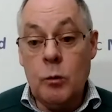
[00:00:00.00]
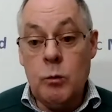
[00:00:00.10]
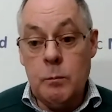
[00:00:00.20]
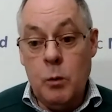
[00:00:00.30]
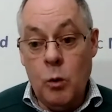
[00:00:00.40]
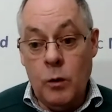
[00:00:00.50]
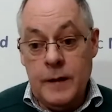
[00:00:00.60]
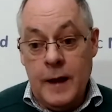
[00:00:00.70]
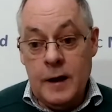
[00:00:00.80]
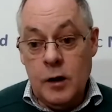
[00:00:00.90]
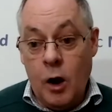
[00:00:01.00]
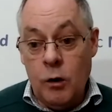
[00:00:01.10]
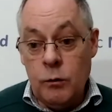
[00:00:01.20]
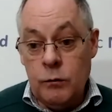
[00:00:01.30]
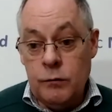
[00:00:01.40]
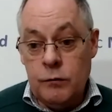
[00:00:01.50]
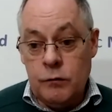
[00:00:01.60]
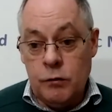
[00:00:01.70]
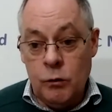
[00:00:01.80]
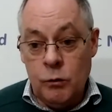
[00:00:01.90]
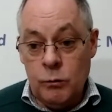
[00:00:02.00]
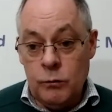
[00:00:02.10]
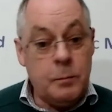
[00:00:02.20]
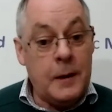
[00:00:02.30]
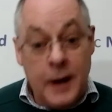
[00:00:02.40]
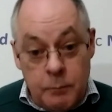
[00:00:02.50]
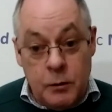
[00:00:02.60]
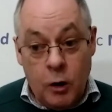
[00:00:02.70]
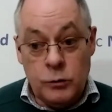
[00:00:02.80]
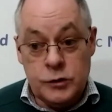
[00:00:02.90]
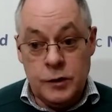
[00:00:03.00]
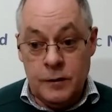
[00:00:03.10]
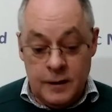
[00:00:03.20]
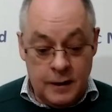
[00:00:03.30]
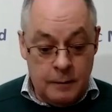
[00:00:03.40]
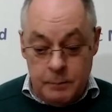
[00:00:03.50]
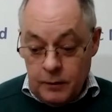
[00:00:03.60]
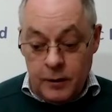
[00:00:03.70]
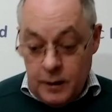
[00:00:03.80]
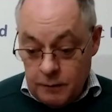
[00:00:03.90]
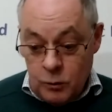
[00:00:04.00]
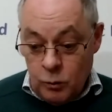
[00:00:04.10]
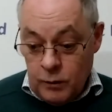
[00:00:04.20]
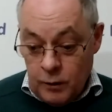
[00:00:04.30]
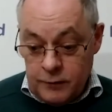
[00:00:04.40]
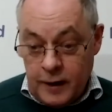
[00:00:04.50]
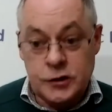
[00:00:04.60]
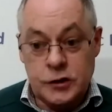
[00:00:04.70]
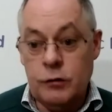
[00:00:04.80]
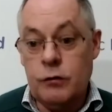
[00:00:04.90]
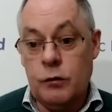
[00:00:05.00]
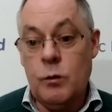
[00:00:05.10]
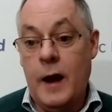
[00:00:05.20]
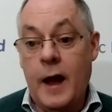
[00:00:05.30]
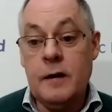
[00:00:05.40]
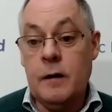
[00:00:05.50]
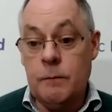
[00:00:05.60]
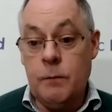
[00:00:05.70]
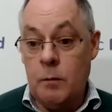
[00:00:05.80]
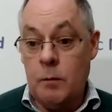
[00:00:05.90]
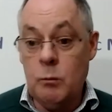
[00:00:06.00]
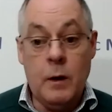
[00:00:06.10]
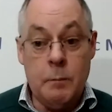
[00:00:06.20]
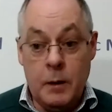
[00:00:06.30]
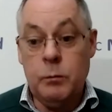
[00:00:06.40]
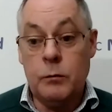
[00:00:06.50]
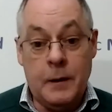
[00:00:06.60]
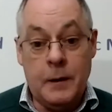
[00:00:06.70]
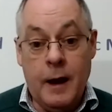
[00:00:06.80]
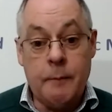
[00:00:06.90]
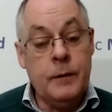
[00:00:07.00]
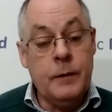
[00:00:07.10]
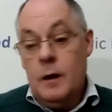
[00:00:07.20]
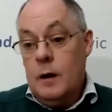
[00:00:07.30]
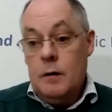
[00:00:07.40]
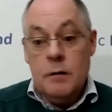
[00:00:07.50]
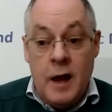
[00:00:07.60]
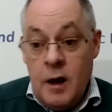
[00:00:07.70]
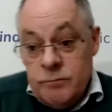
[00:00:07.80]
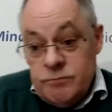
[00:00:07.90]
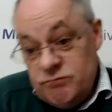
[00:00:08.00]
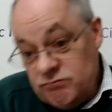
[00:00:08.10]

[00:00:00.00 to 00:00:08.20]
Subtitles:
particular report that goes to speak up culture, the ability of an organisation to create an environment where people speak up. Now,